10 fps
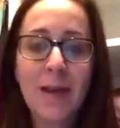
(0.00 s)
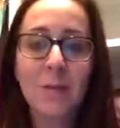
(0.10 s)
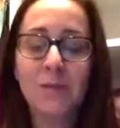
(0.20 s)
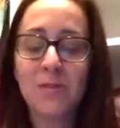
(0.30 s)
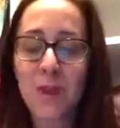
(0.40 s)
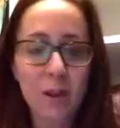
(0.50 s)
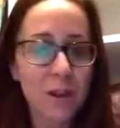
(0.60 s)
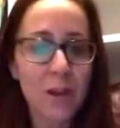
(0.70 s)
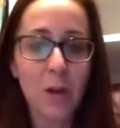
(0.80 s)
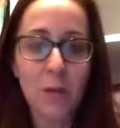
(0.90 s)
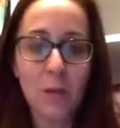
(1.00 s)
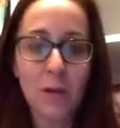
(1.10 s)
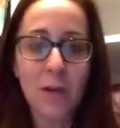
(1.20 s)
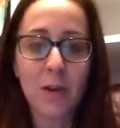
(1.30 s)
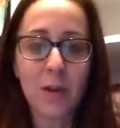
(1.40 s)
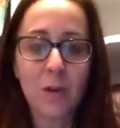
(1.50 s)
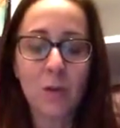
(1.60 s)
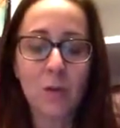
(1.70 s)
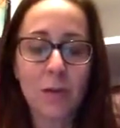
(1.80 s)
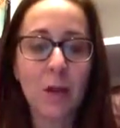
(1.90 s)
It was very therapeutic and
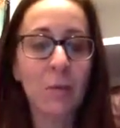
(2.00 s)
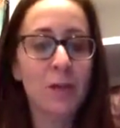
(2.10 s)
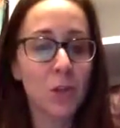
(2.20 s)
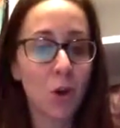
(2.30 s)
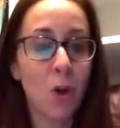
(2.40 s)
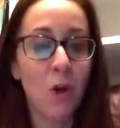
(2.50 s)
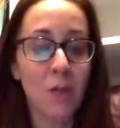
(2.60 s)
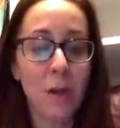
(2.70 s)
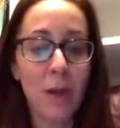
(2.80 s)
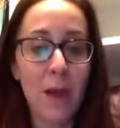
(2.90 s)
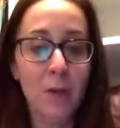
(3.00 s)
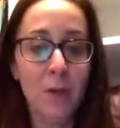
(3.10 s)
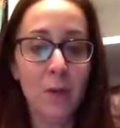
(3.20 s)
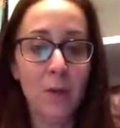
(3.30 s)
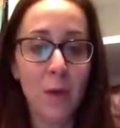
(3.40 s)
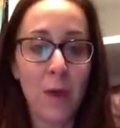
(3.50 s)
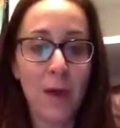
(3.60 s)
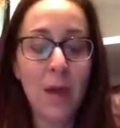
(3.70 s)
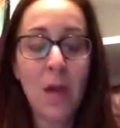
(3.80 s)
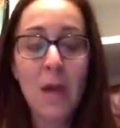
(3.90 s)
also allowed me to call them out in a
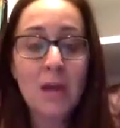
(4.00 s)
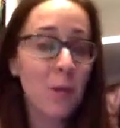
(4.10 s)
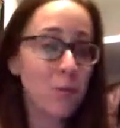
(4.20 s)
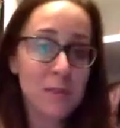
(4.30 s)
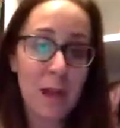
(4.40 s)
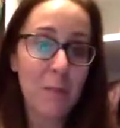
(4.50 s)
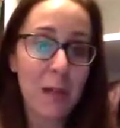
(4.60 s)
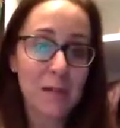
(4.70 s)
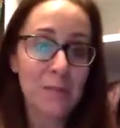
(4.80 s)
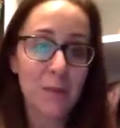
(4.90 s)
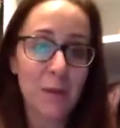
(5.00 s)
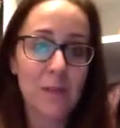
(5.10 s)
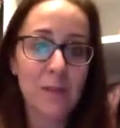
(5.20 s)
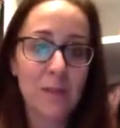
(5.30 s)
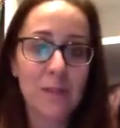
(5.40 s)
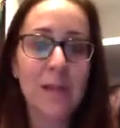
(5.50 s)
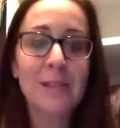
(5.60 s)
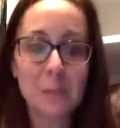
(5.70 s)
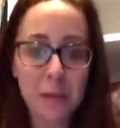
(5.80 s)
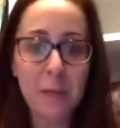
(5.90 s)
way that was not passive aggressive, because I
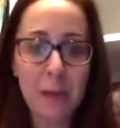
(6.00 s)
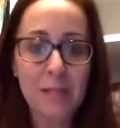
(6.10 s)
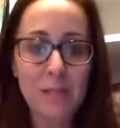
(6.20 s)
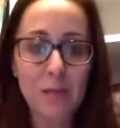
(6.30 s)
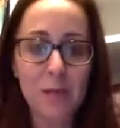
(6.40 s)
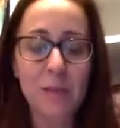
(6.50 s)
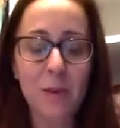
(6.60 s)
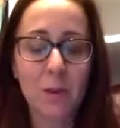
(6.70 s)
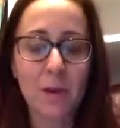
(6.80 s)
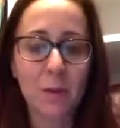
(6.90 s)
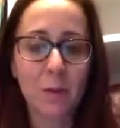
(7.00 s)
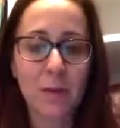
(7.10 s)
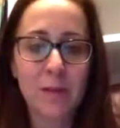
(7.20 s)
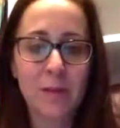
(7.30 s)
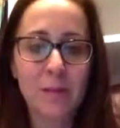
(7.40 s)
speak passive aggressive on a regular basis.